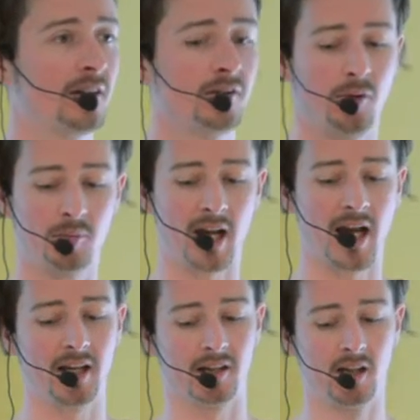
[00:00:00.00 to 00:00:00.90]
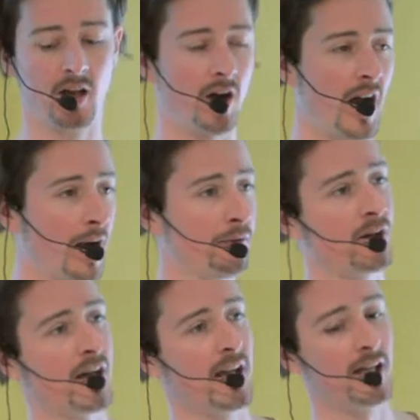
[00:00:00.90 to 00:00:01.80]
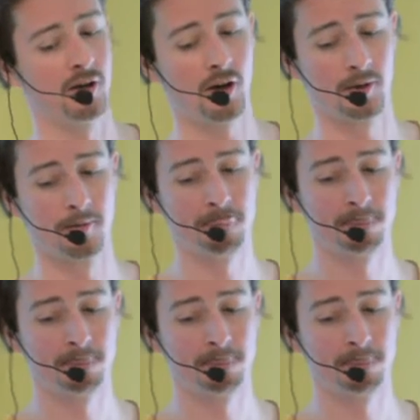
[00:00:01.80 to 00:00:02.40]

else or from Thailand or Africa later on.